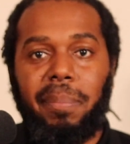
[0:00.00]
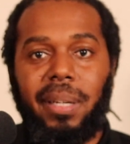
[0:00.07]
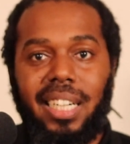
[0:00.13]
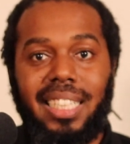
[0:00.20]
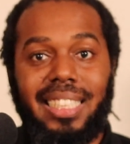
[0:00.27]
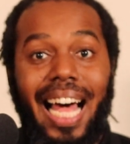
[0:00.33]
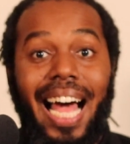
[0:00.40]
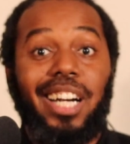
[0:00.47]

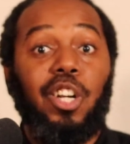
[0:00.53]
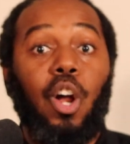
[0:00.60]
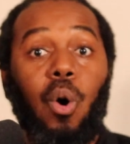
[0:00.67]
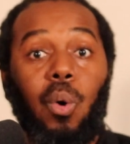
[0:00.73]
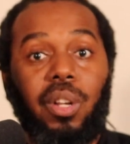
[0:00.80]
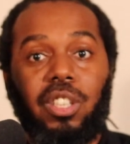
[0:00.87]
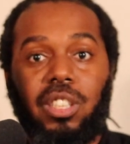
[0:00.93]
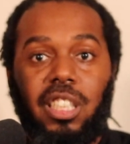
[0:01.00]
because I
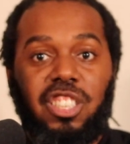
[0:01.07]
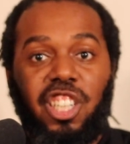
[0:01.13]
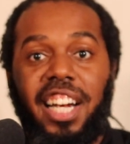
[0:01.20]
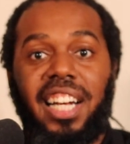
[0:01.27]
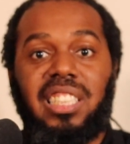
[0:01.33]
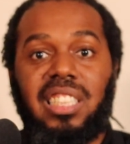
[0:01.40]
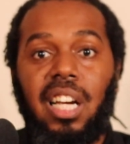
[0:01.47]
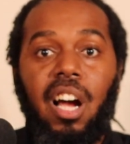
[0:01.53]
know there's a
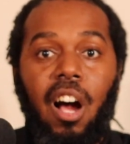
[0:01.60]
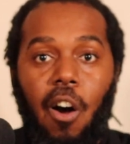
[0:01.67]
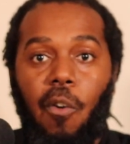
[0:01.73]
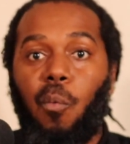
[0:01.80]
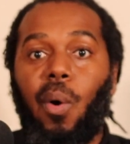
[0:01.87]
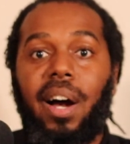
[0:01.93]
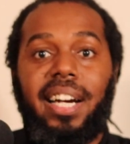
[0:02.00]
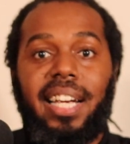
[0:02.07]
chance
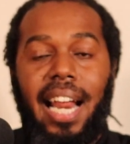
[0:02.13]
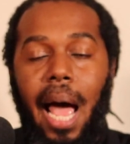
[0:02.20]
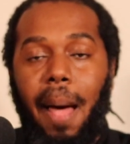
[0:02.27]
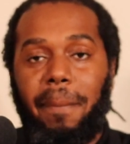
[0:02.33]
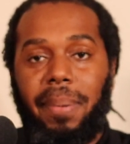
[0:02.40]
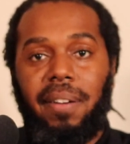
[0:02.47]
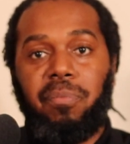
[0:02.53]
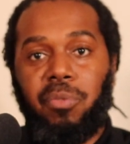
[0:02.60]
of what can
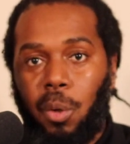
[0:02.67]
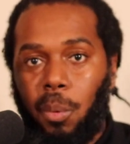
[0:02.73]
happen.